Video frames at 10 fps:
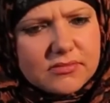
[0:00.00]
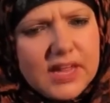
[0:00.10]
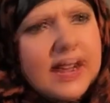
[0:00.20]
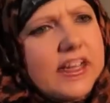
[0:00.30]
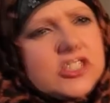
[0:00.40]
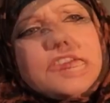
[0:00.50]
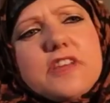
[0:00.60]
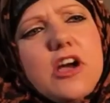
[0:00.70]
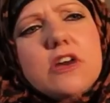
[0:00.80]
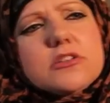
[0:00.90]
and actually
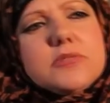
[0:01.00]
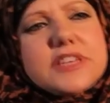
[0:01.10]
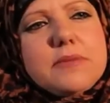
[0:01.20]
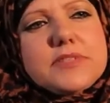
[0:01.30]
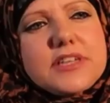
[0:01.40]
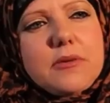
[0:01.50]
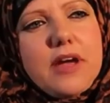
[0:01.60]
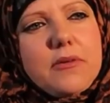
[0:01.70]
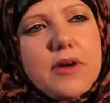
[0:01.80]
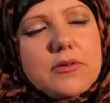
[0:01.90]
the garden was empty
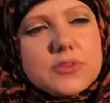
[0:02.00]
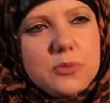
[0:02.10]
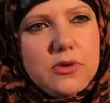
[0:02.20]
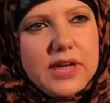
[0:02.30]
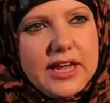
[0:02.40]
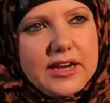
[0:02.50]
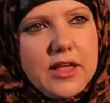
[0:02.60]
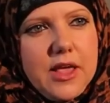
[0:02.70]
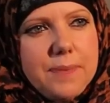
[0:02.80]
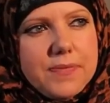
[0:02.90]
where, where I was
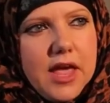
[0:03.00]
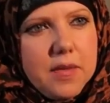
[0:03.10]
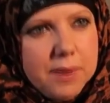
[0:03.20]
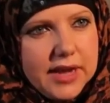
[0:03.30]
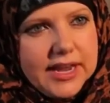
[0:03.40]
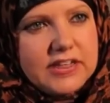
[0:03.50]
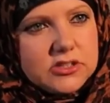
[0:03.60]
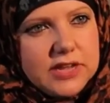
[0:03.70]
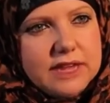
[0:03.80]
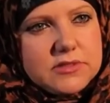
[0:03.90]
walking. Um, but an
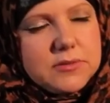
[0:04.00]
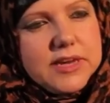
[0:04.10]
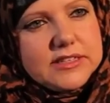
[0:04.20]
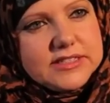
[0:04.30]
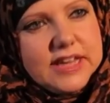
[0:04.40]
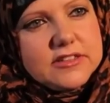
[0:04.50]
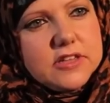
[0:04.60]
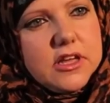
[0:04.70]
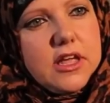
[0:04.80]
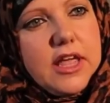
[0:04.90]
angel came to me and said
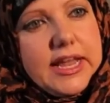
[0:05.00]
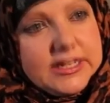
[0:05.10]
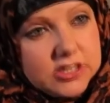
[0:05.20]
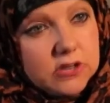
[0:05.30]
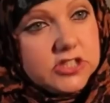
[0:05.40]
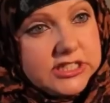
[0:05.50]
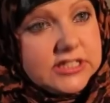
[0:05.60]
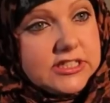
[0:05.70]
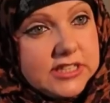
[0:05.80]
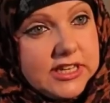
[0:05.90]
that it's not
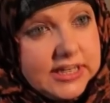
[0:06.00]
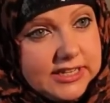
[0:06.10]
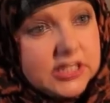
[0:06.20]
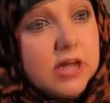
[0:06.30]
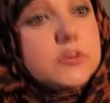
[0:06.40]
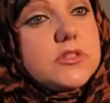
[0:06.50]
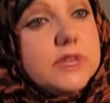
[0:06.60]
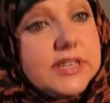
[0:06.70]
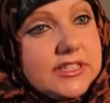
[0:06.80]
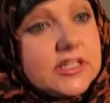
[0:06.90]
Jesus that you need to go to,
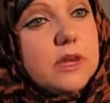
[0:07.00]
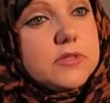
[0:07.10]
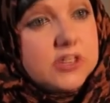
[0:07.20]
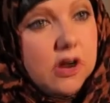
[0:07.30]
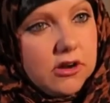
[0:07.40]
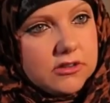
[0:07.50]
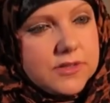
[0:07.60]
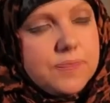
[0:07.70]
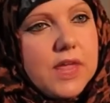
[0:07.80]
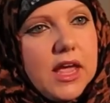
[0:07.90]
you need to go to God.
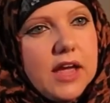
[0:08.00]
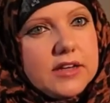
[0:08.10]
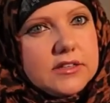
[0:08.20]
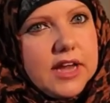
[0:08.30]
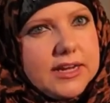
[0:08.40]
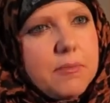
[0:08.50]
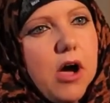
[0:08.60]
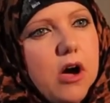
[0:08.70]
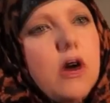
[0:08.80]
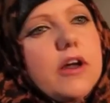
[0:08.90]
And, and in my
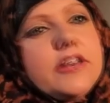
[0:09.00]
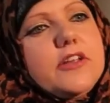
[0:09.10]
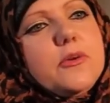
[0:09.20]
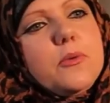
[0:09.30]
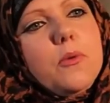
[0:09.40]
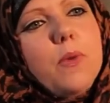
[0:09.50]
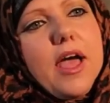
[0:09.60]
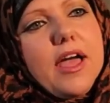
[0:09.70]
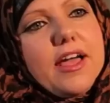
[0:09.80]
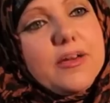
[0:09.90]
heart, I knew
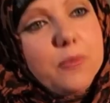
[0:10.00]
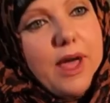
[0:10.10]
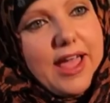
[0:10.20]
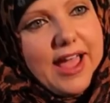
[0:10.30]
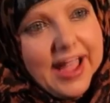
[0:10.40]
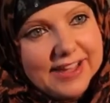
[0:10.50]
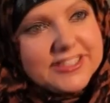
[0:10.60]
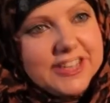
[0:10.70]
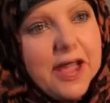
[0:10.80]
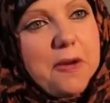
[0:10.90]
where, where I
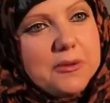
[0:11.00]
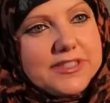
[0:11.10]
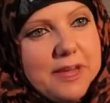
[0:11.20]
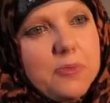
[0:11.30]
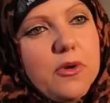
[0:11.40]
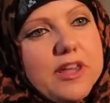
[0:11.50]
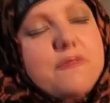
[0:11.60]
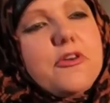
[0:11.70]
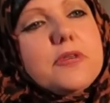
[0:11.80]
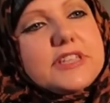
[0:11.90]
had to go. I was like
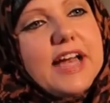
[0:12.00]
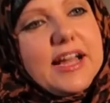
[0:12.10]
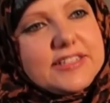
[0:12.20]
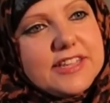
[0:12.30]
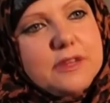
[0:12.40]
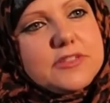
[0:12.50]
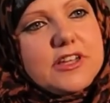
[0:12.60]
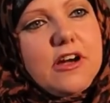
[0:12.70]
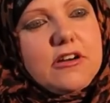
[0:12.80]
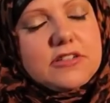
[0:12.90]
walking forward and I had to go to
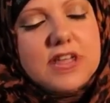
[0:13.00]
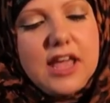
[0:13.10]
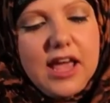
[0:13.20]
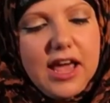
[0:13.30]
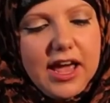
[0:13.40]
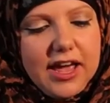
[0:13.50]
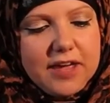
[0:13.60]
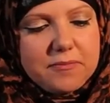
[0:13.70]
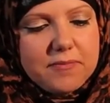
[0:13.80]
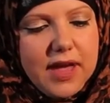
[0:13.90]
God.
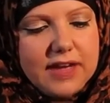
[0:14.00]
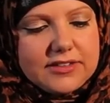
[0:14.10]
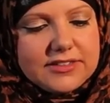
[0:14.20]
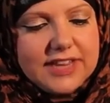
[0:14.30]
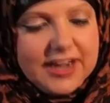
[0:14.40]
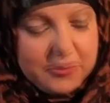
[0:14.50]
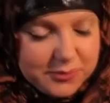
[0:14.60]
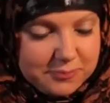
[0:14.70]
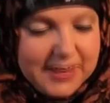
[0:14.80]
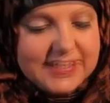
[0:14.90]
Um, and, and I
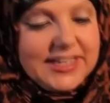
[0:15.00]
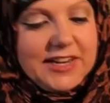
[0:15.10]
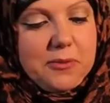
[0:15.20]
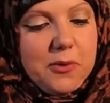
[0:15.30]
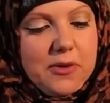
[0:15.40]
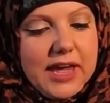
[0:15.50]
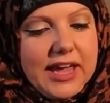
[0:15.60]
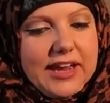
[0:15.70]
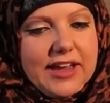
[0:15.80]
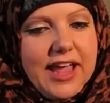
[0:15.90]
was basically walking.